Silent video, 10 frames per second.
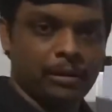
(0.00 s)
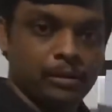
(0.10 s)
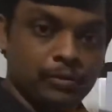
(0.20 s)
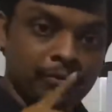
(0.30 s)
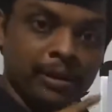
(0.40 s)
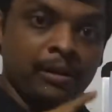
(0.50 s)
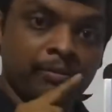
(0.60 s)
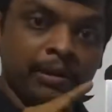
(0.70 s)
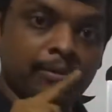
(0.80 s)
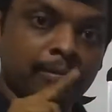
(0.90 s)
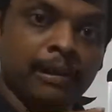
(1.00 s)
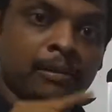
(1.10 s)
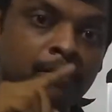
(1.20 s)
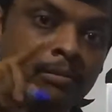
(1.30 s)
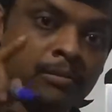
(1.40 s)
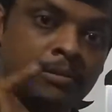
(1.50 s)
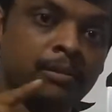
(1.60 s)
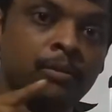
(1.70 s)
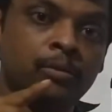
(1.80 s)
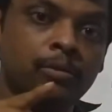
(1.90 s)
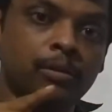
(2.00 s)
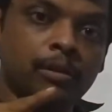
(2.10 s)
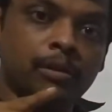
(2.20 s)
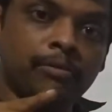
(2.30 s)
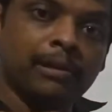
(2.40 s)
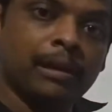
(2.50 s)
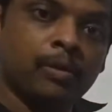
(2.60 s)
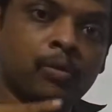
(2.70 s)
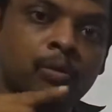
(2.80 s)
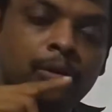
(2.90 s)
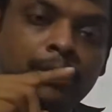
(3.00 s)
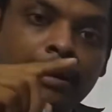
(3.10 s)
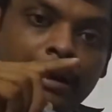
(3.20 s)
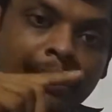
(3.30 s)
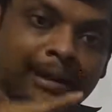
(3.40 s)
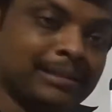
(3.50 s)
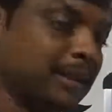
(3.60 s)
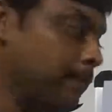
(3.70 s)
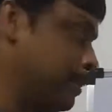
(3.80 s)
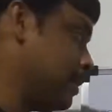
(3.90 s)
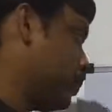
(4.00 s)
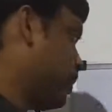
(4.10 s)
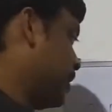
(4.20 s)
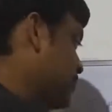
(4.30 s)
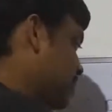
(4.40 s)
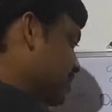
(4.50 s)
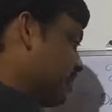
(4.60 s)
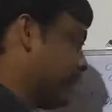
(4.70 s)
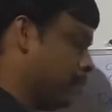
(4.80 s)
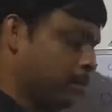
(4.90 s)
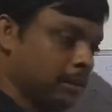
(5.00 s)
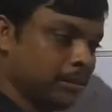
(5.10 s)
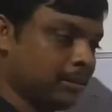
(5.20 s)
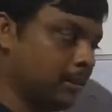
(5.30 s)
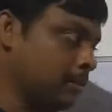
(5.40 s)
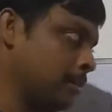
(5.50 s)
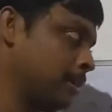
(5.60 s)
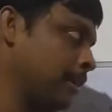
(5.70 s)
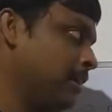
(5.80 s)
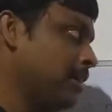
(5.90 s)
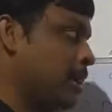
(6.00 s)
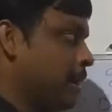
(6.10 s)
String with length 0 we have to accept as far as this language is concerning,